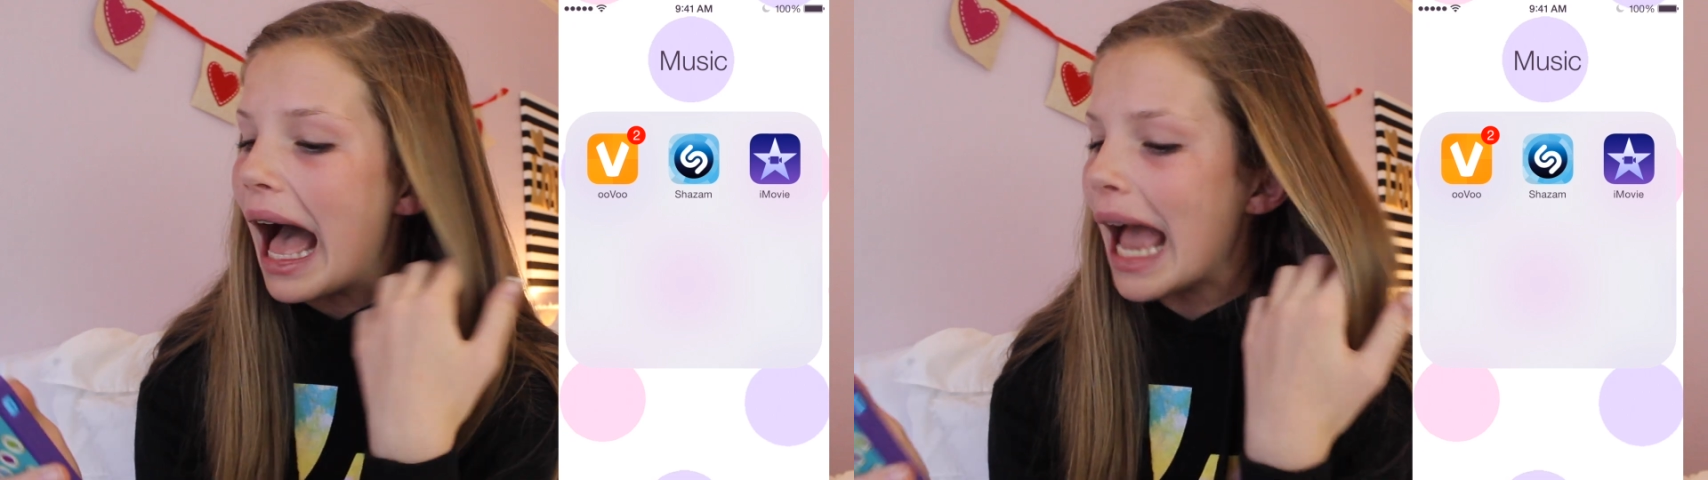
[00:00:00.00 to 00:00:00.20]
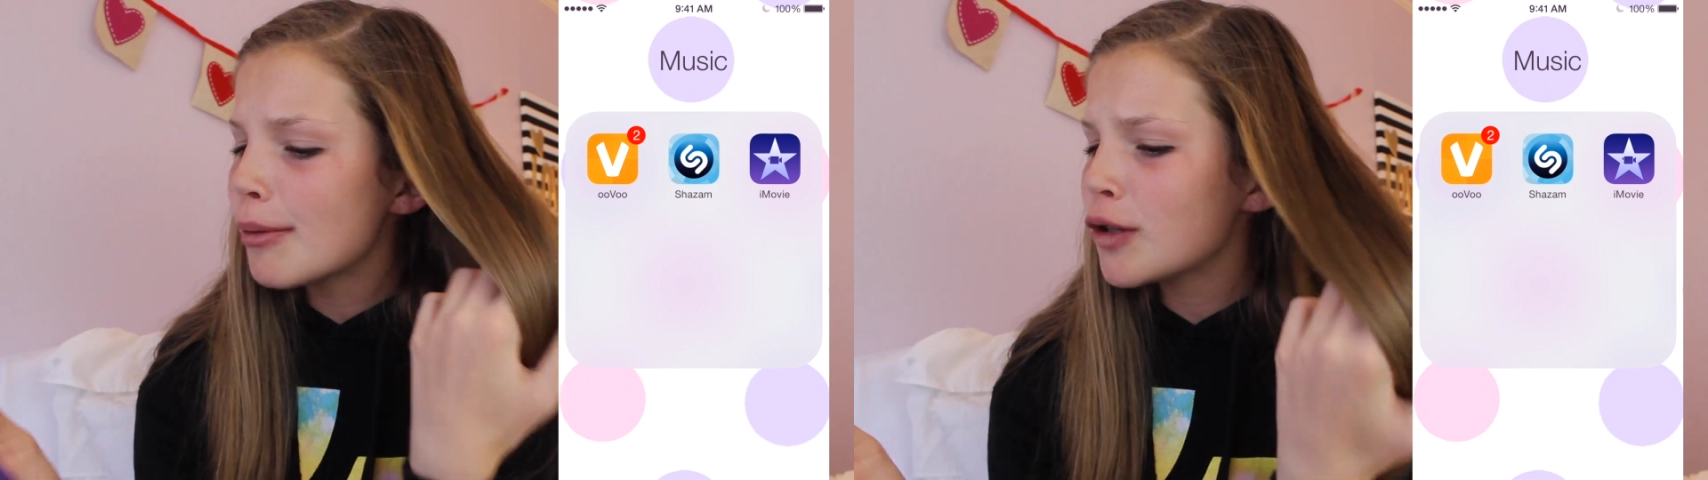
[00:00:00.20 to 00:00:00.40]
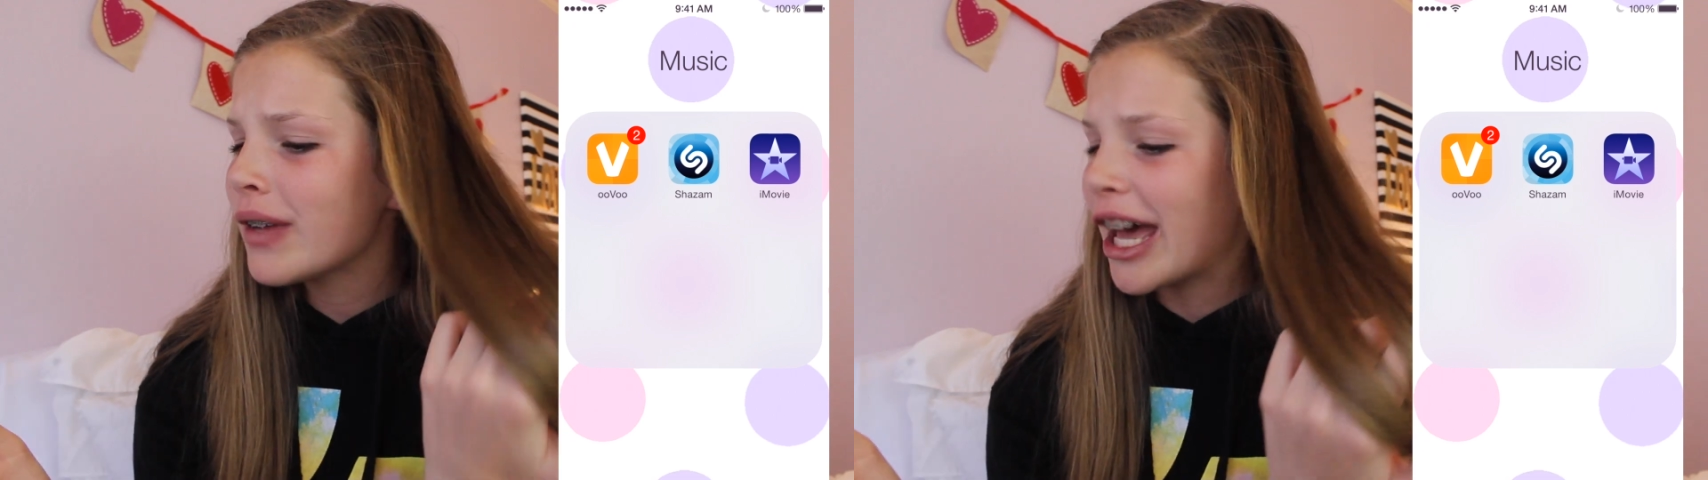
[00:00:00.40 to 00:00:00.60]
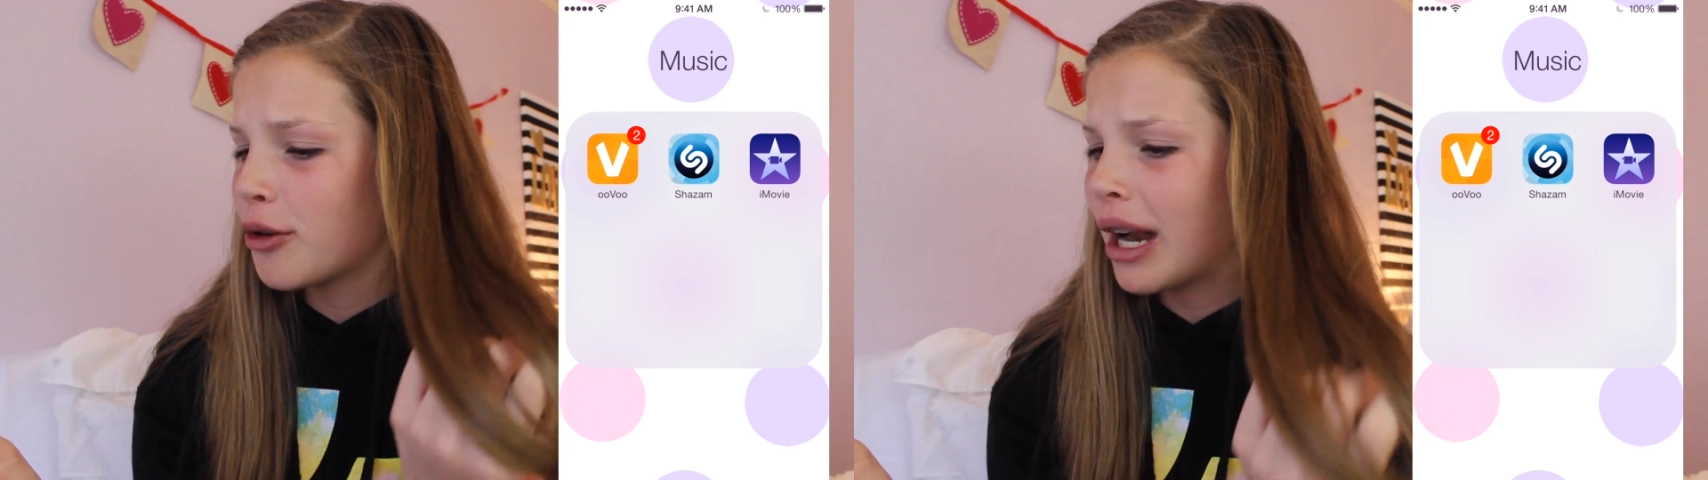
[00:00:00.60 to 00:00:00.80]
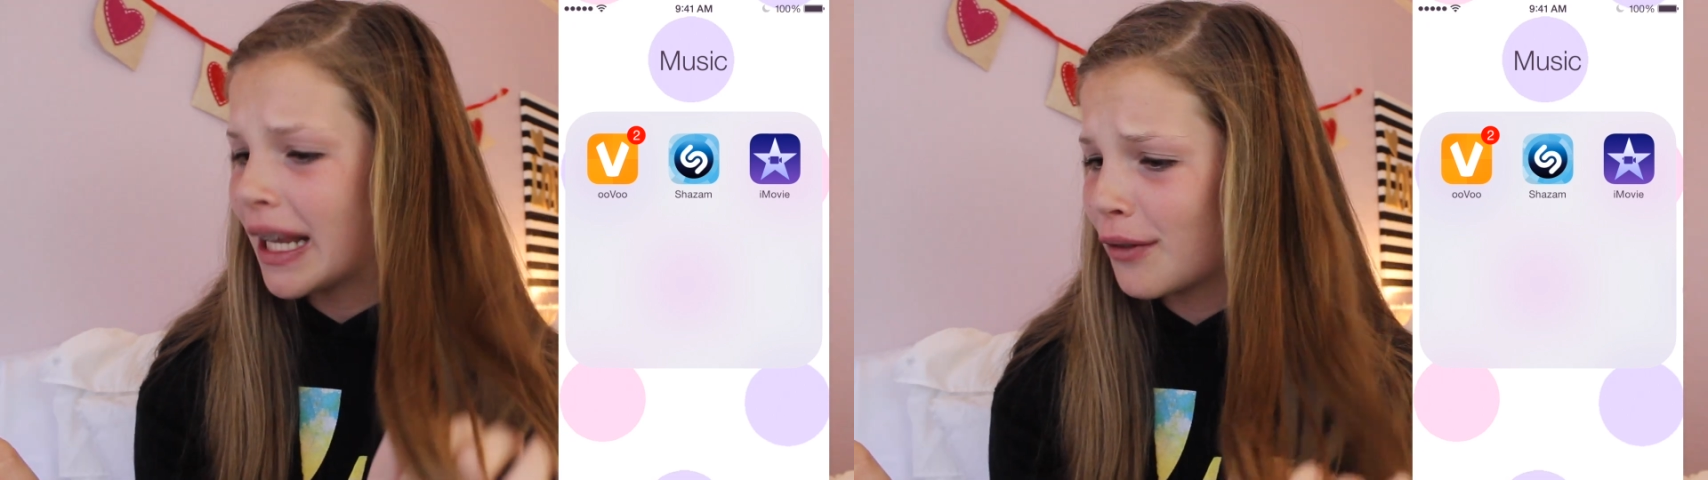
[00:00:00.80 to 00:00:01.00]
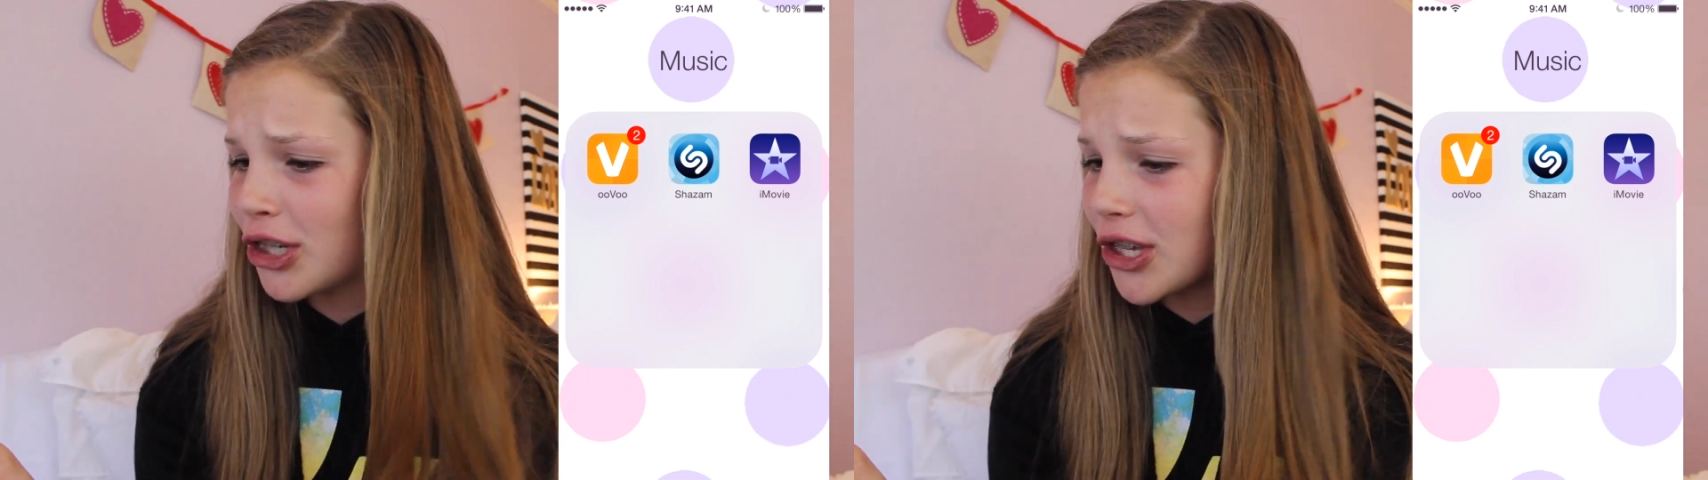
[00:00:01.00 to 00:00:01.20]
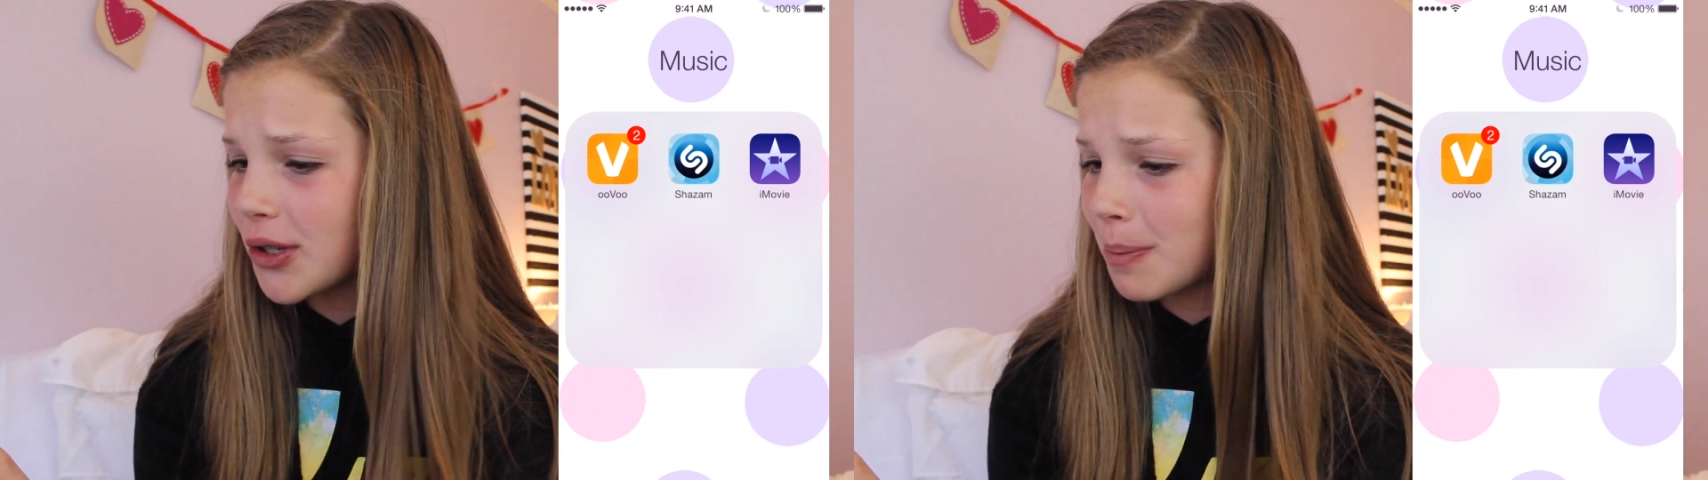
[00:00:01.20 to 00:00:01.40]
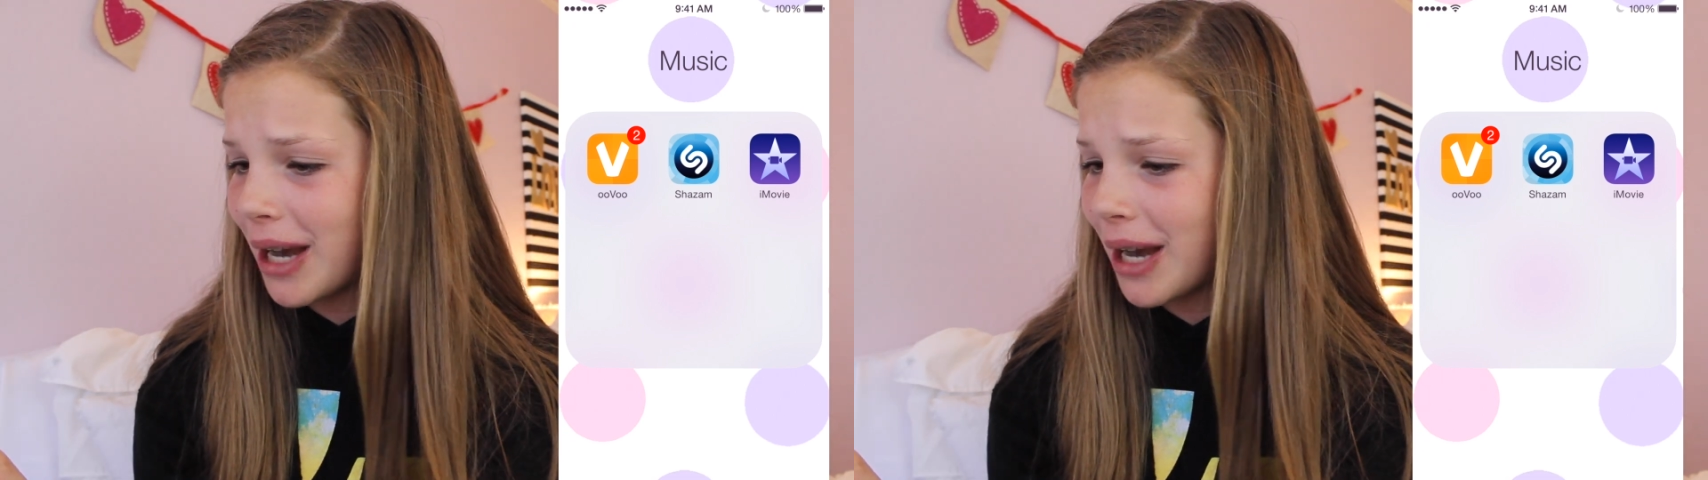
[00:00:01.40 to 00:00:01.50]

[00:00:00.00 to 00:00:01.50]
iMovie I do not even use,